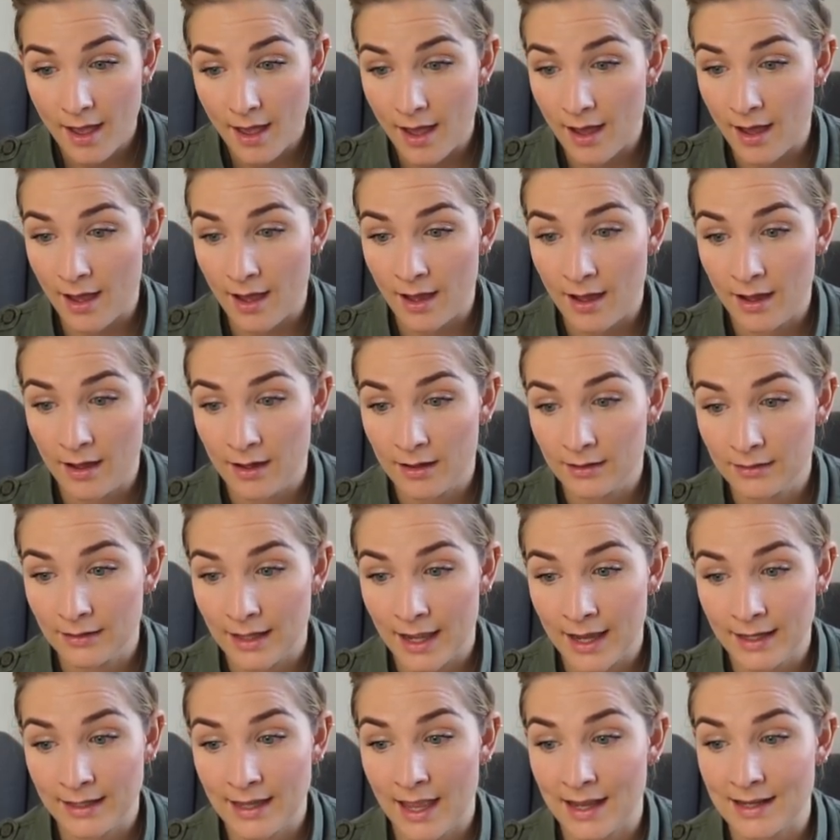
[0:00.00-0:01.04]
Uh,
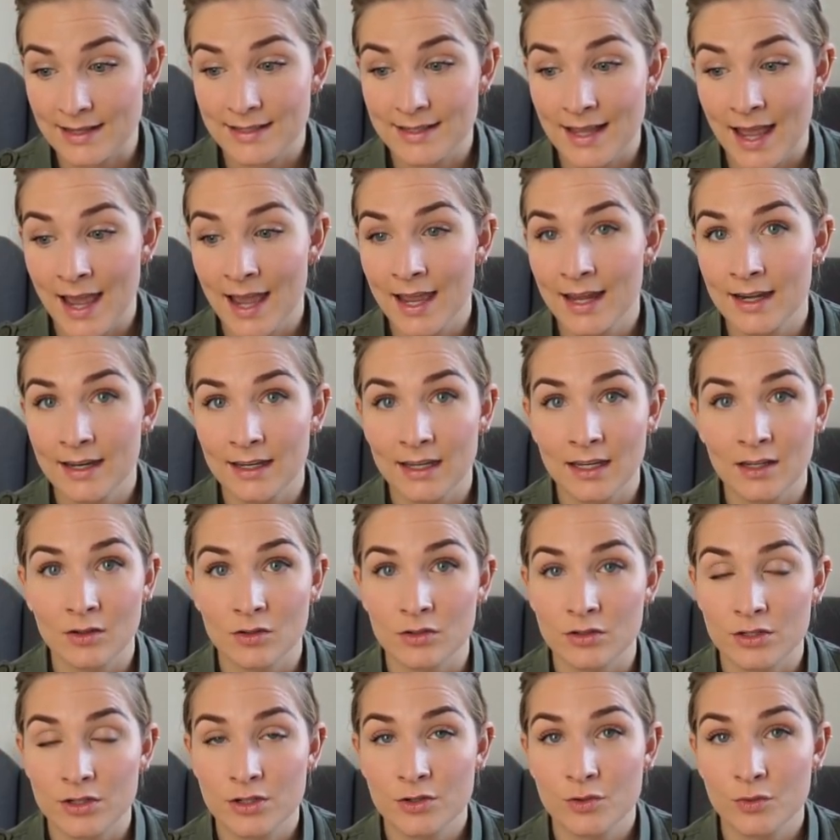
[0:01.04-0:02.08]
like anxiety
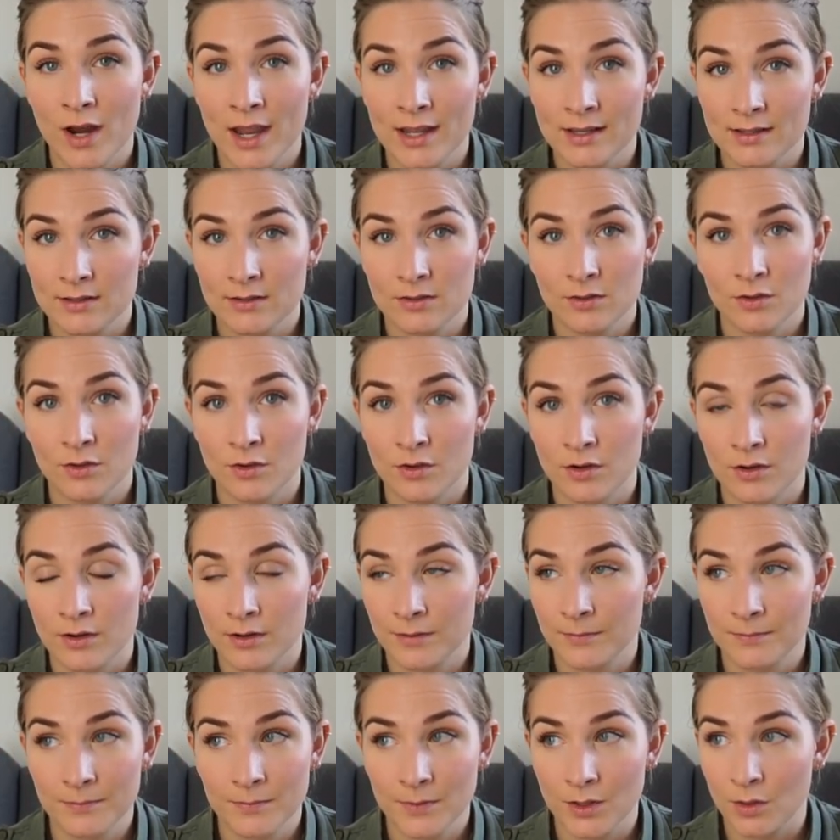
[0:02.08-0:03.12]
or stress
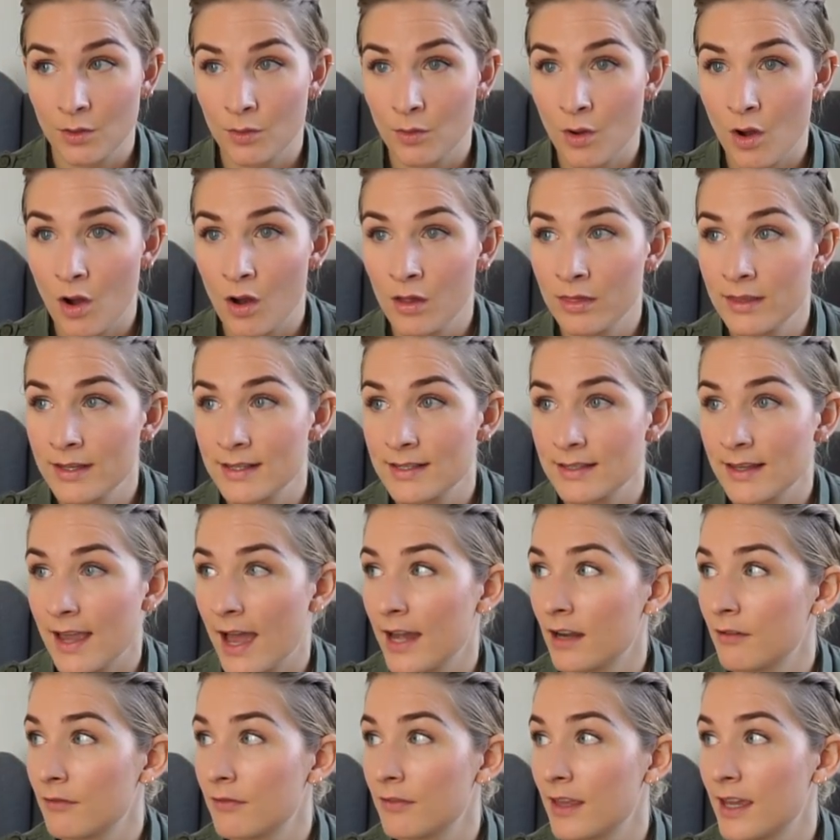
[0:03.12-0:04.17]
or, you know, all these
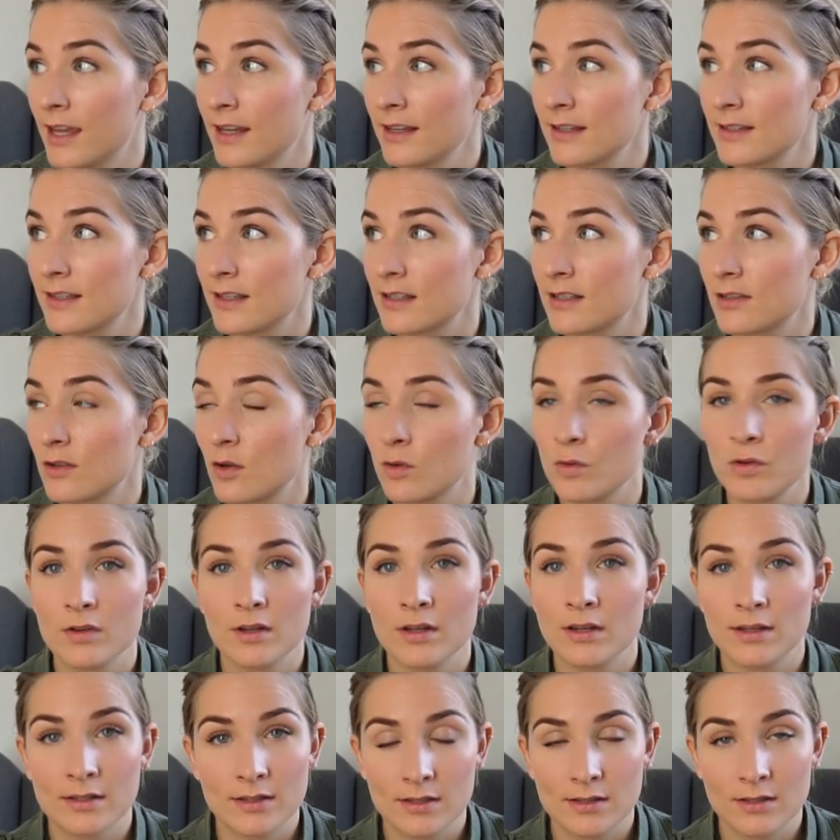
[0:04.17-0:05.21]
kind of things. It's no,
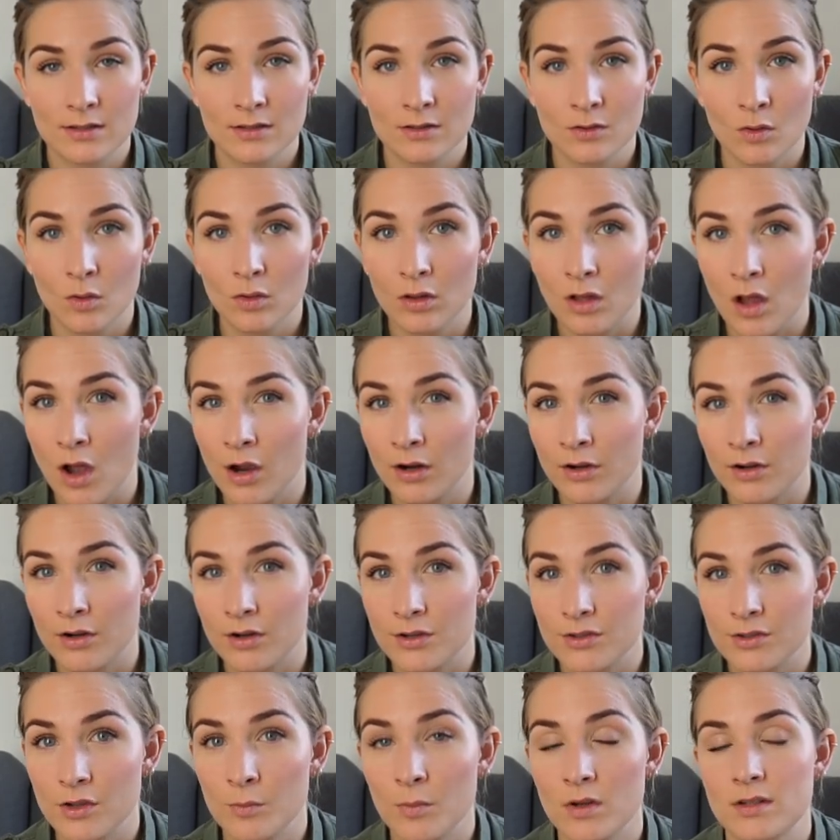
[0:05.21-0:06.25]
it's no
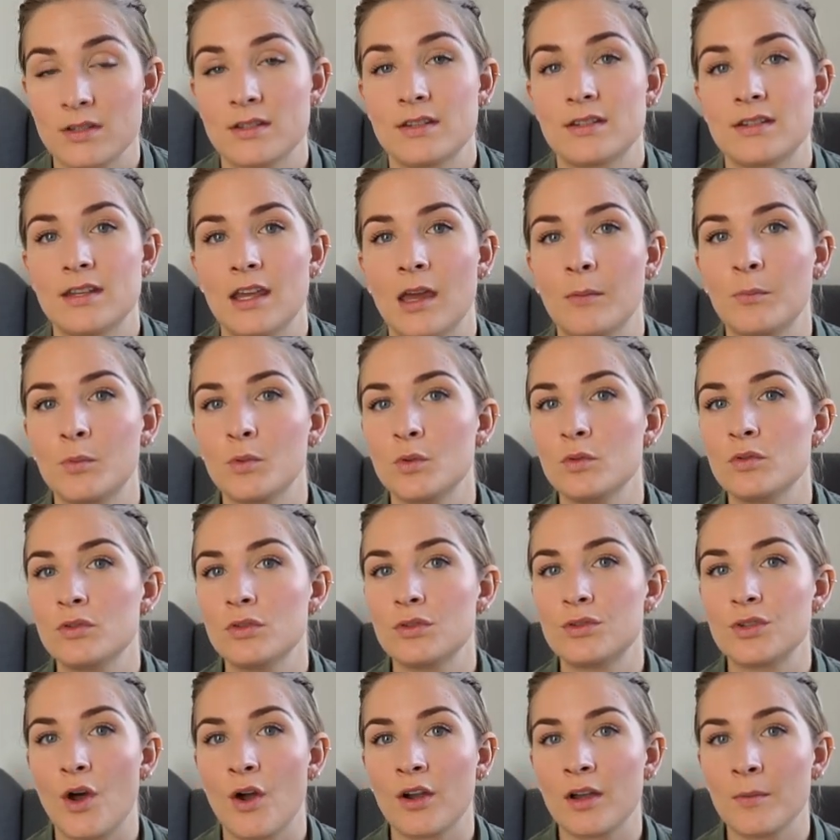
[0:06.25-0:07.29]
longer so much a taboo
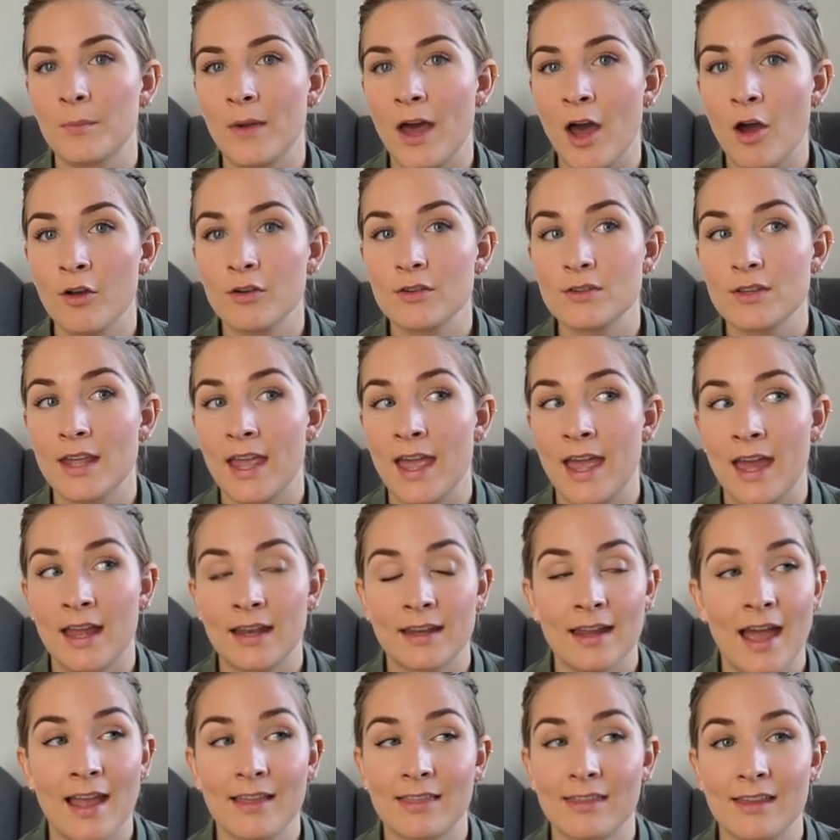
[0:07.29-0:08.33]
to talk about,
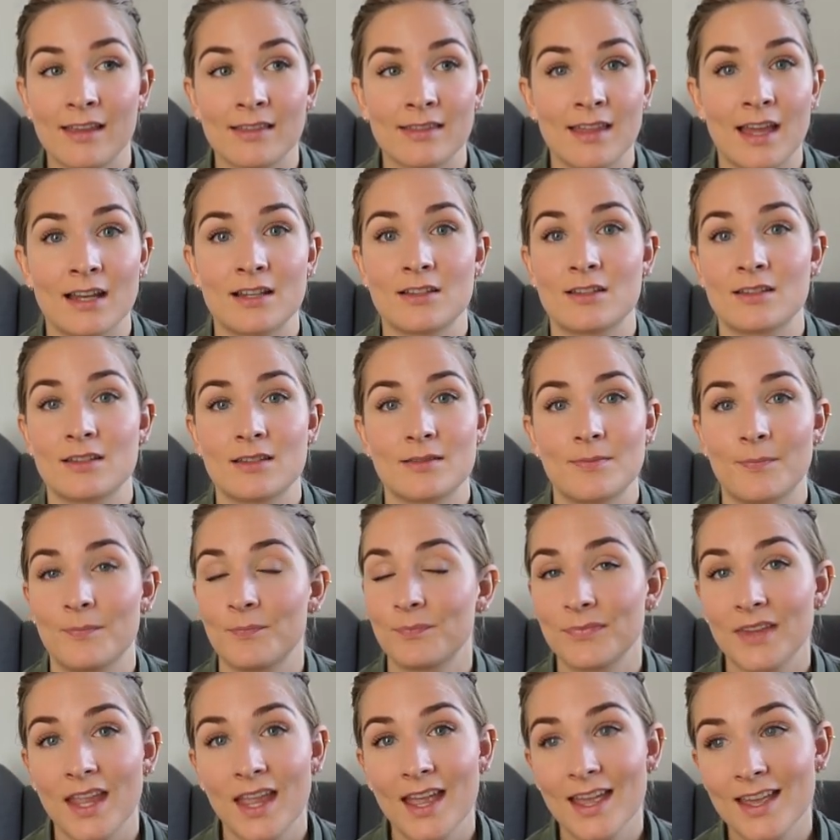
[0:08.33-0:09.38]
and I think that's
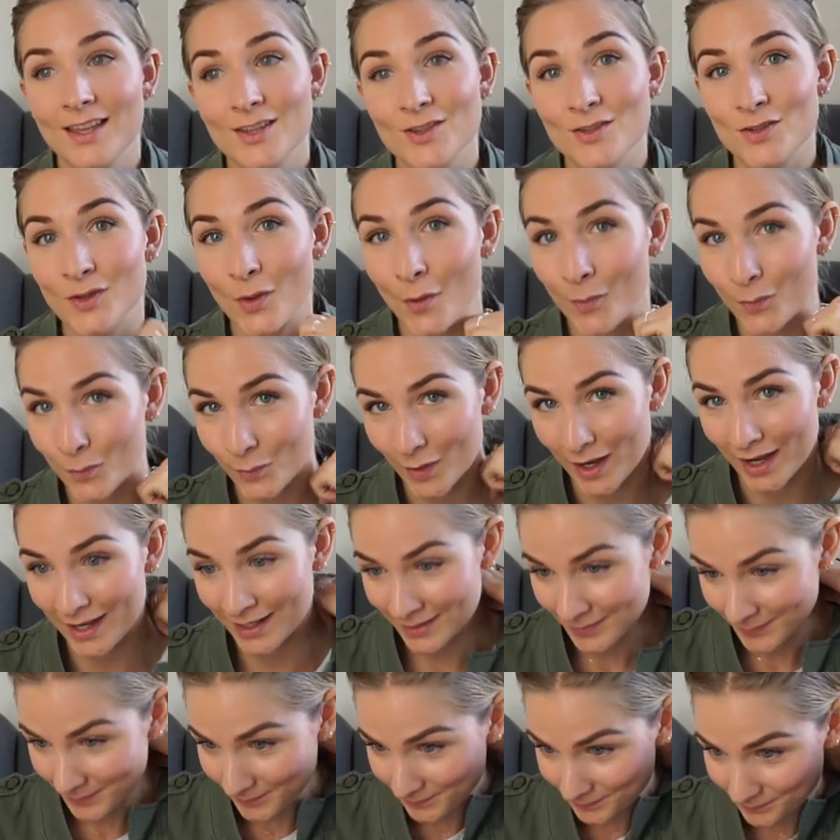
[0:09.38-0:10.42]
so
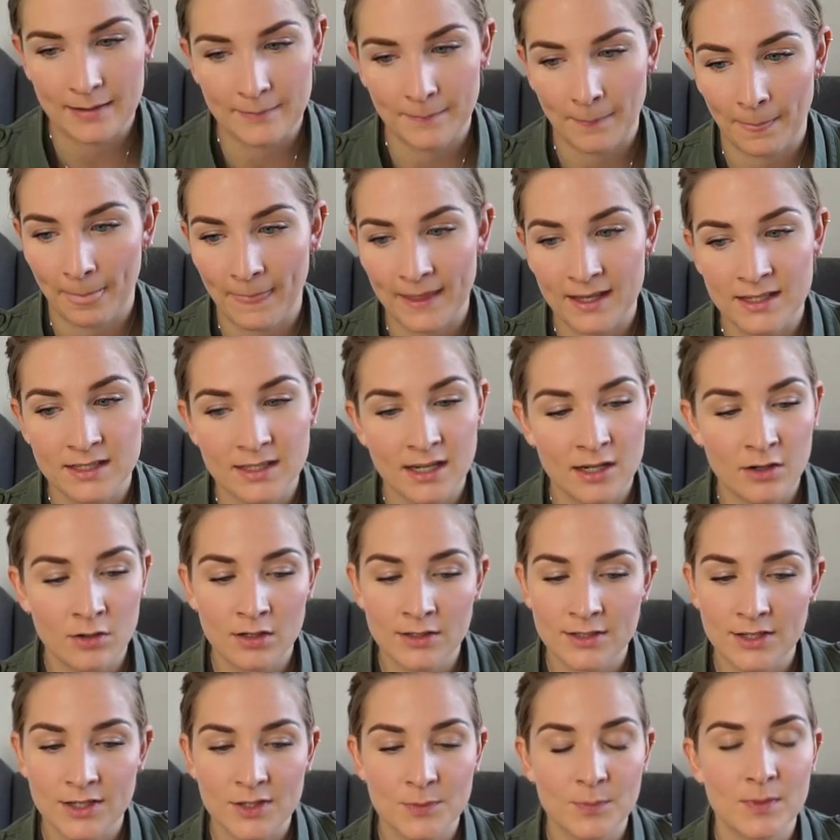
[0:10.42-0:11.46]
great. And in
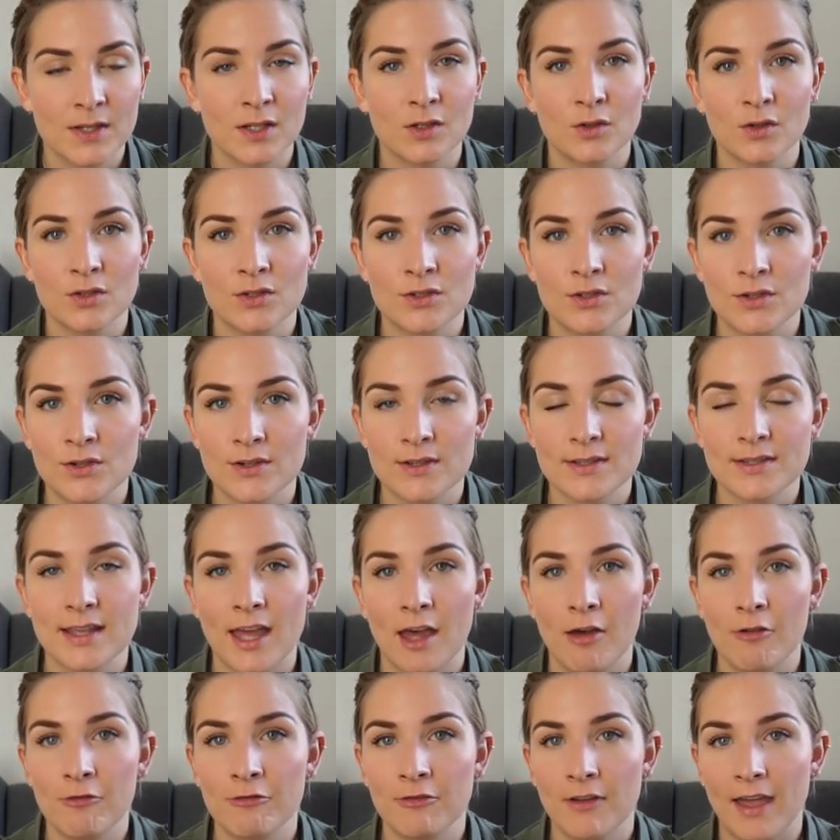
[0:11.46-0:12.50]
general, just be good to
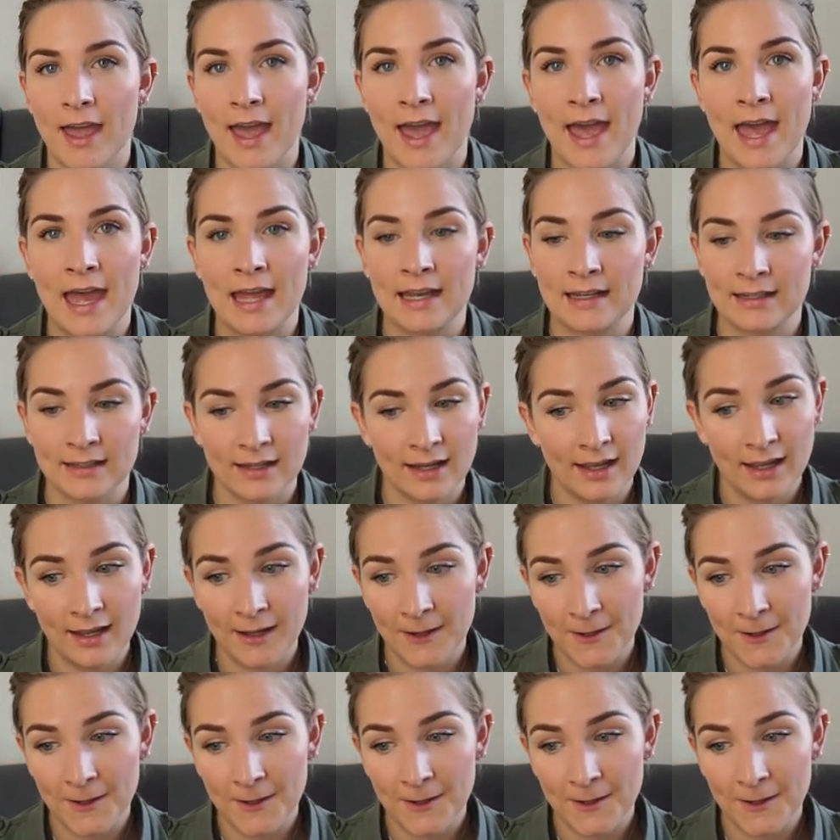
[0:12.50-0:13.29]
yourself, and,